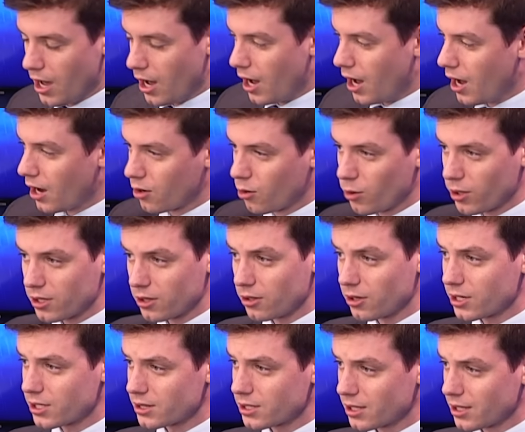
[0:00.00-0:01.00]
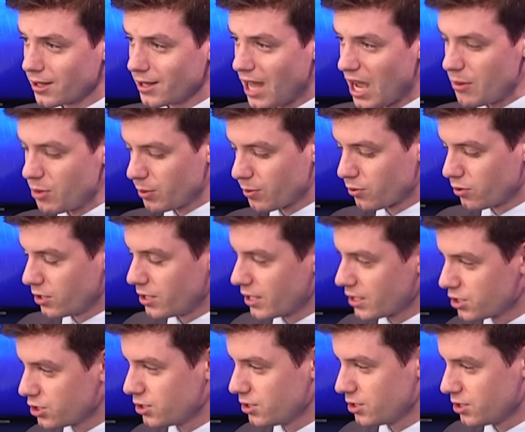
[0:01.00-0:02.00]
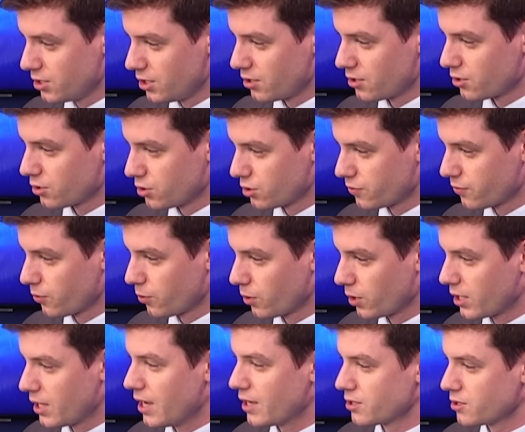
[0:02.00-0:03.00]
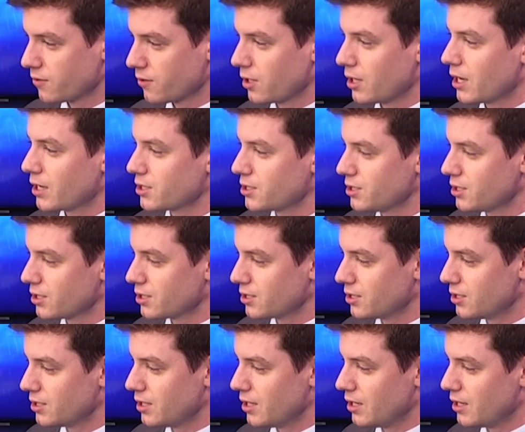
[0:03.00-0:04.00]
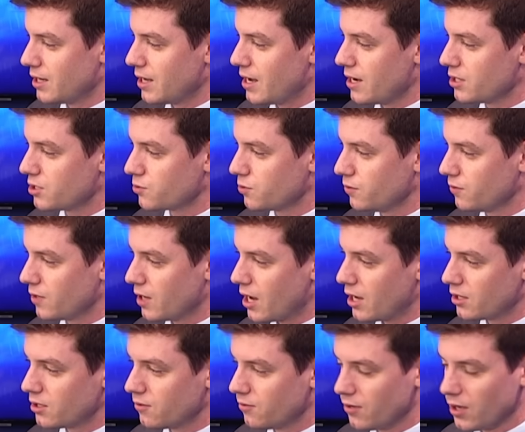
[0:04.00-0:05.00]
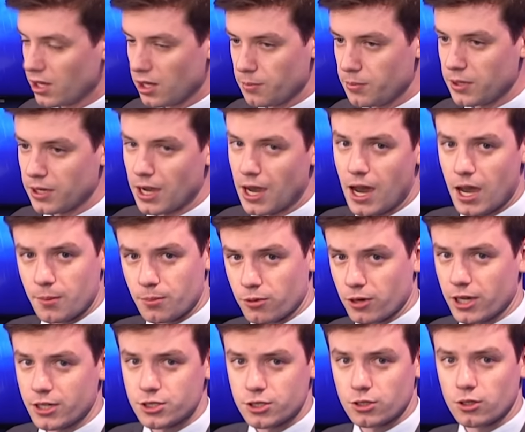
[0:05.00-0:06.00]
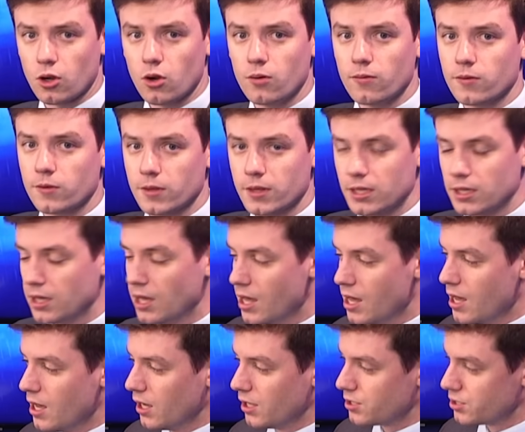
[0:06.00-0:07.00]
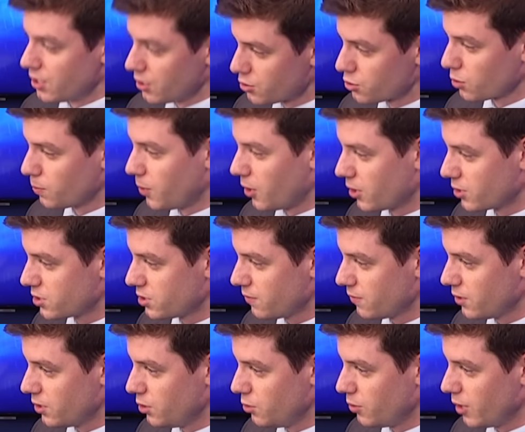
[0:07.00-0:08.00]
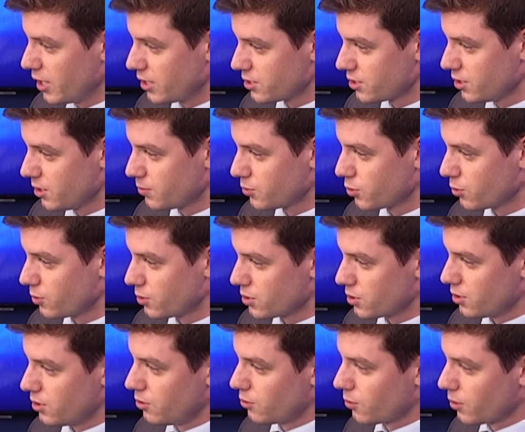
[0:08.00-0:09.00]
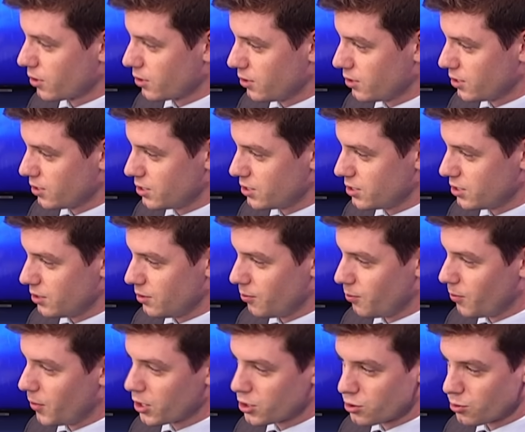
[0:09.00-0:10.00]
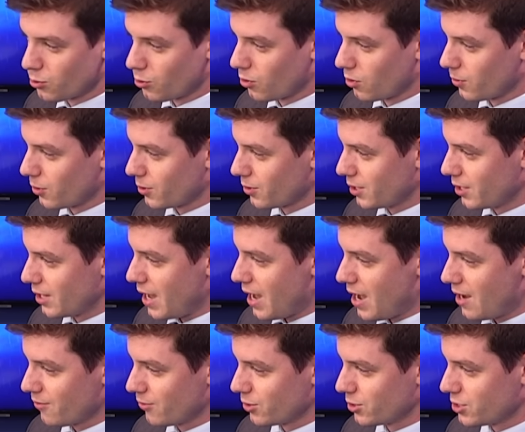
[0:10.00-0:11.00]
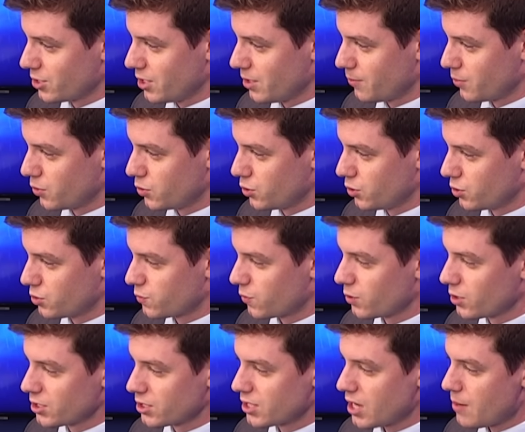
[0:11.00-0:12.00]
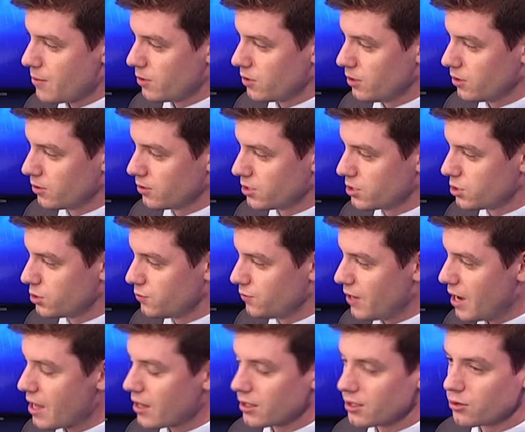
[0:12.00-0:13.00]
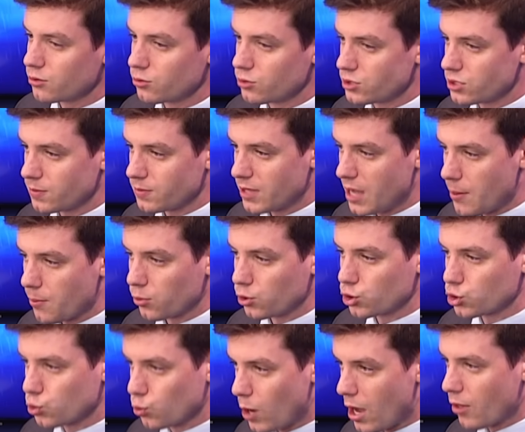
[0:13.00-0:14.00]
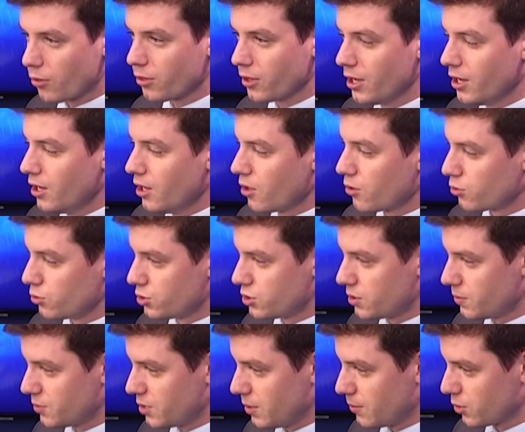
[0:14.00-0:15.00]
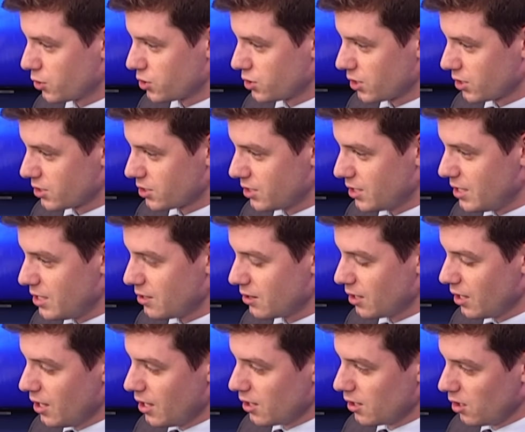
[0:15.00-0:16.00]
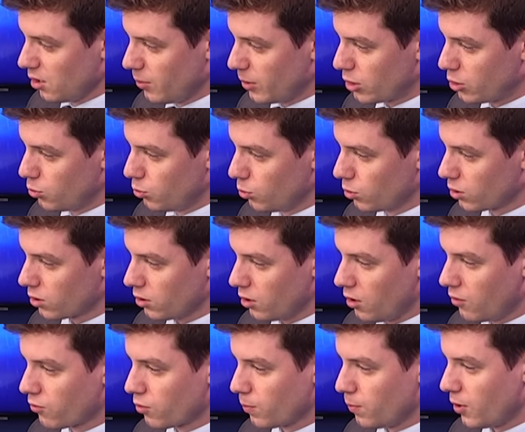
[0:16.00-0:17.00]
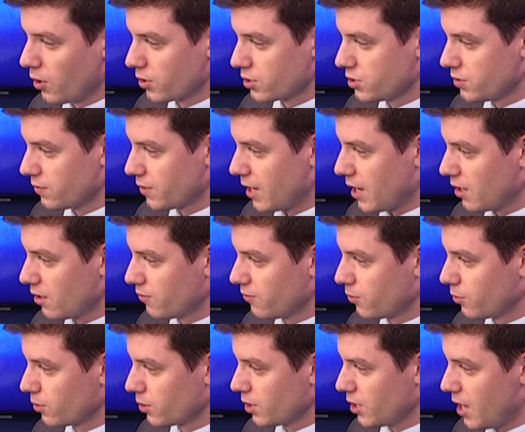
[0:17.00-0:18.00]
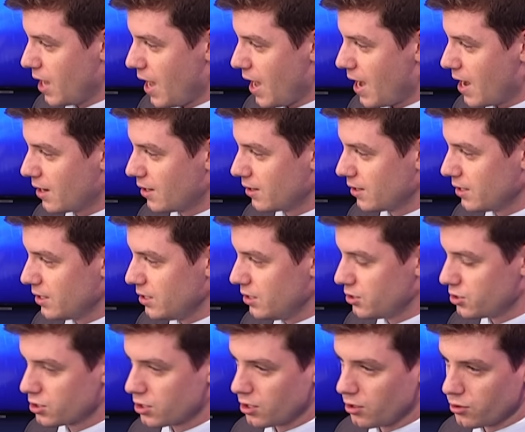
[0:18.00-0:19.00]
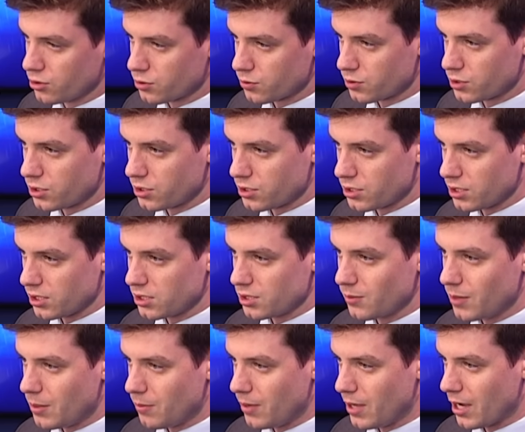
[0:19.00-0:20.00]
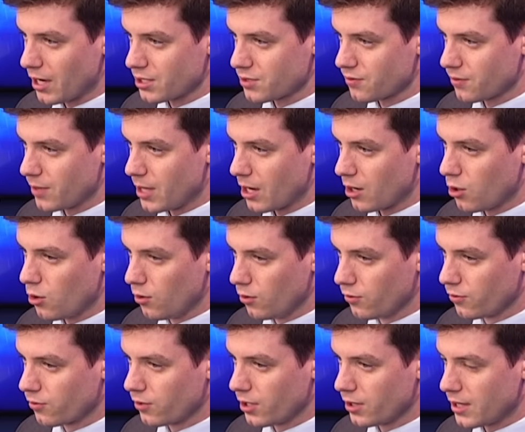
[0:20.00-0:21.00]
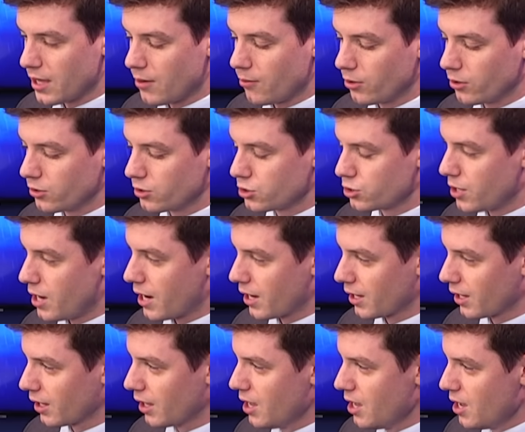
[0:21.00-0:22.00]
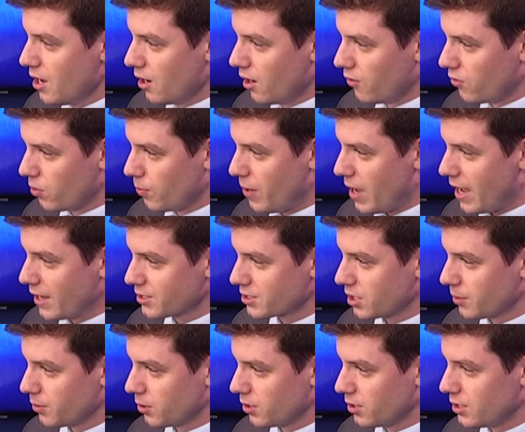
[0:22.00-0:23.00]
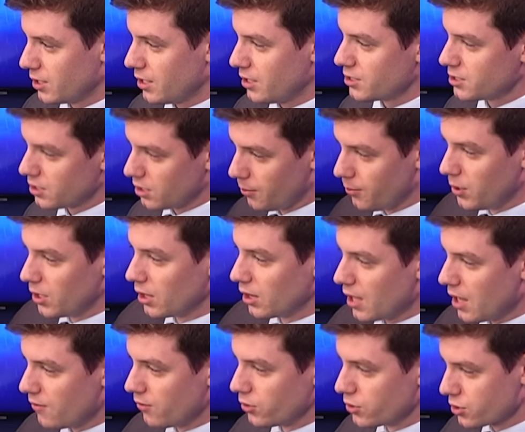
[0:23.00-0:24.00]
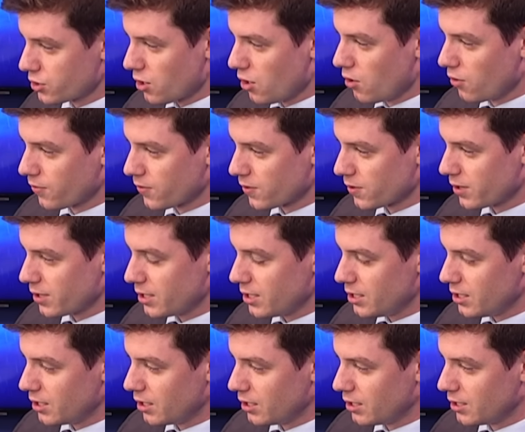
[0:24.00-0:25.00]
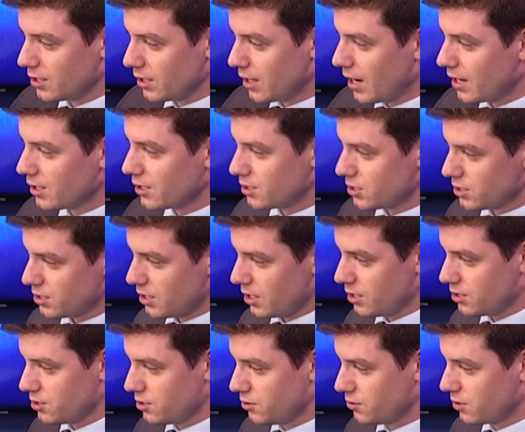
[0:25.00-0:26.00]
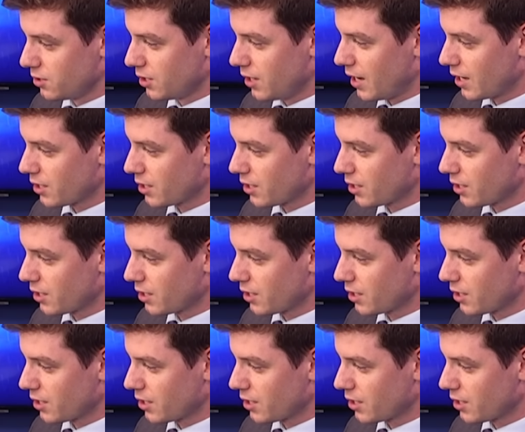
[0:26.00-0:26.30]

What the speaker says: A quick look at the Climate Prediction Center's forecast over the next 6 to 10 days. We've got developing high pressure over the central parts of the U.S. and up towards the north. You can see much warmer than average temperatures for this time of year. This is valid through September 12th through September 16th. A little bit cooler over parts of California and the East Coast. We're still seeing some impacts from that cold front that we were tracking over the past couple of days. In the mid-levels over the United States, you can